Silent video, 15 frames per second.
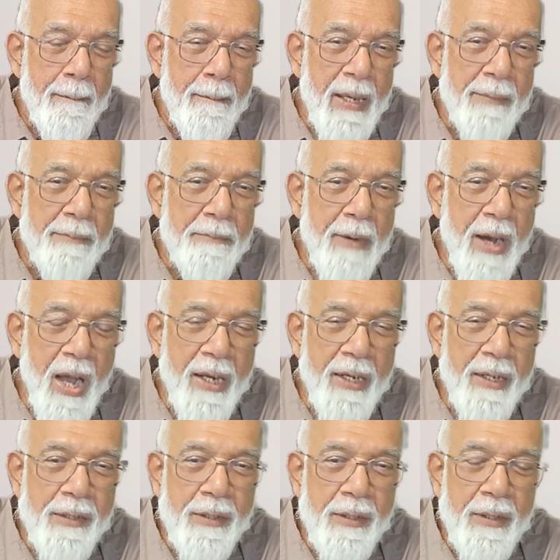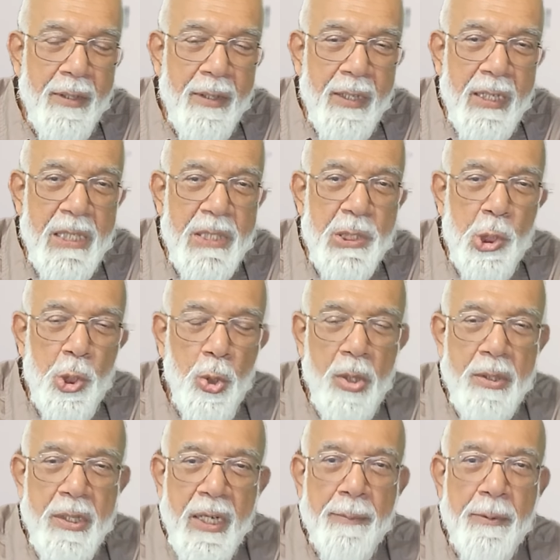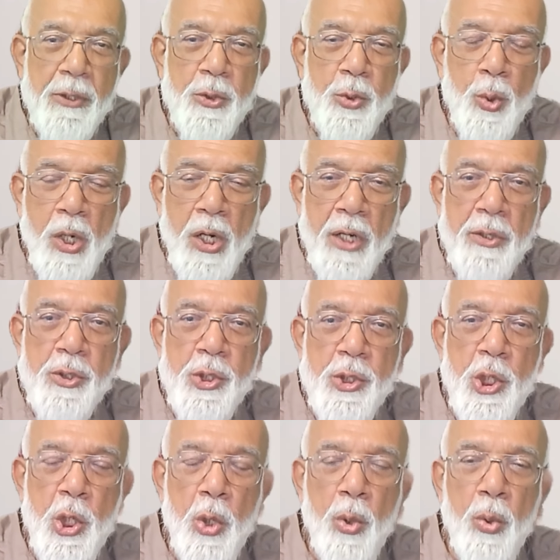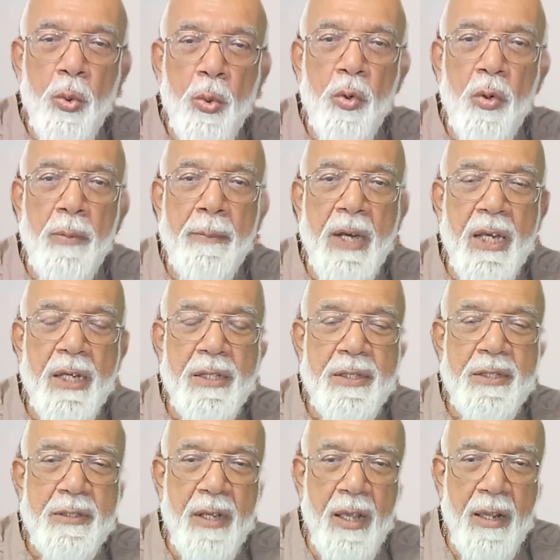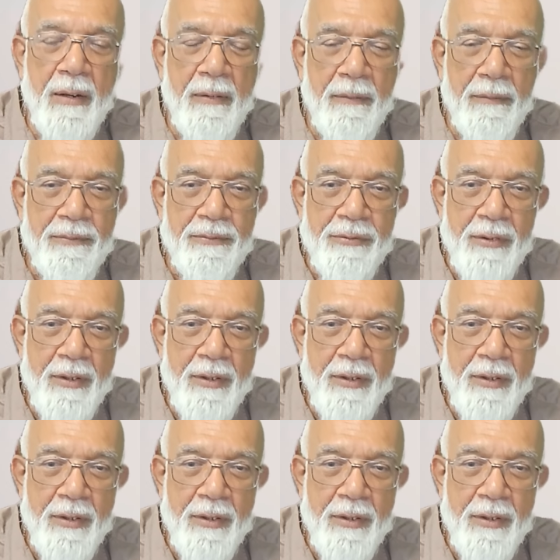My mind is not able to control myself,